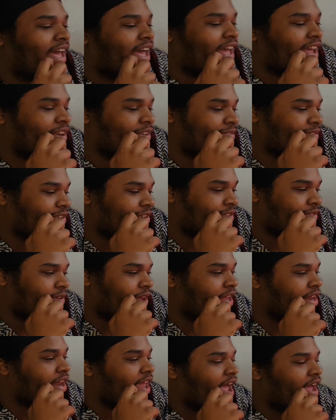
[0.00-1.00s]
I don't know.
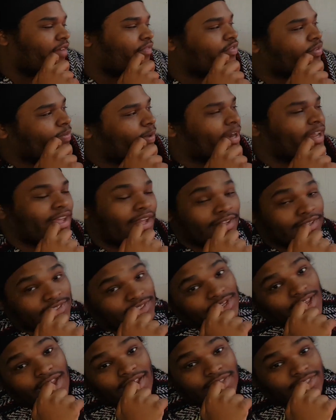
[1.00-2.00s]
And everybody else,
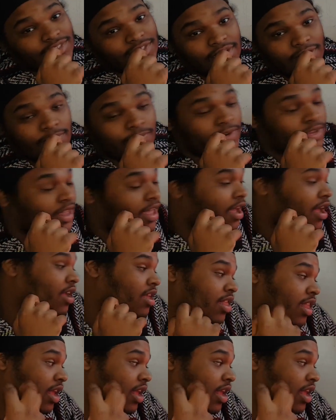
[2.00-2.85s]
yes, they were, like,